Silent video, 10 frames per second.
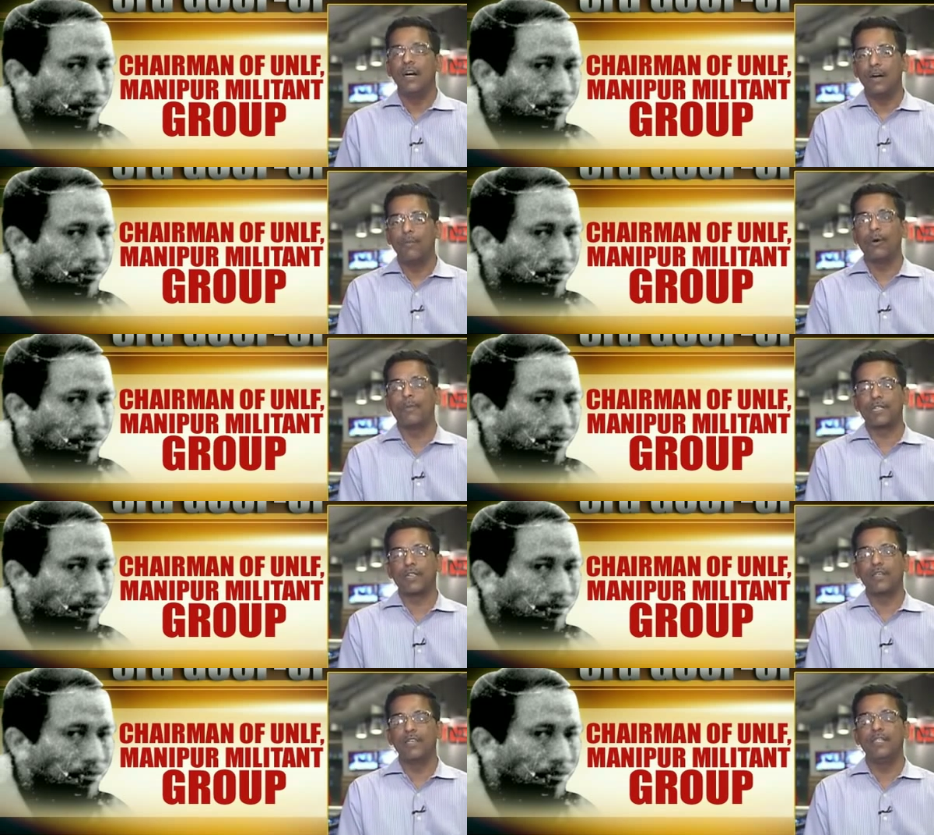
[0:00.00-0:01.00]
Speaker 1: More
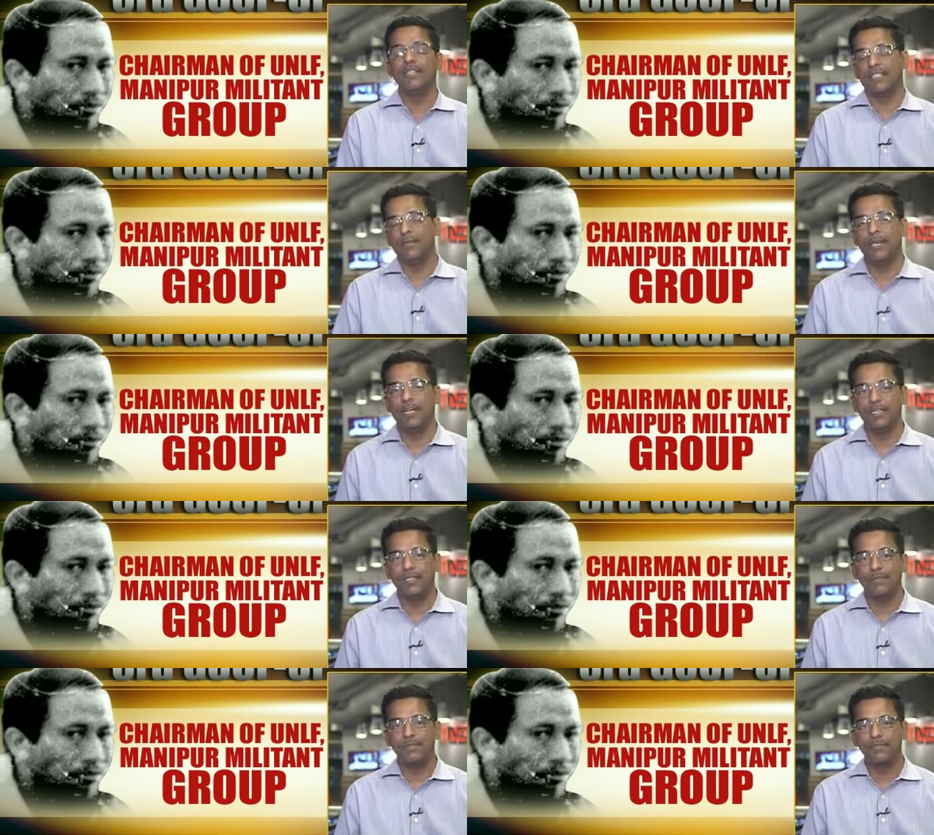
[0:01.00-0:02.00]
particularly the CBI here.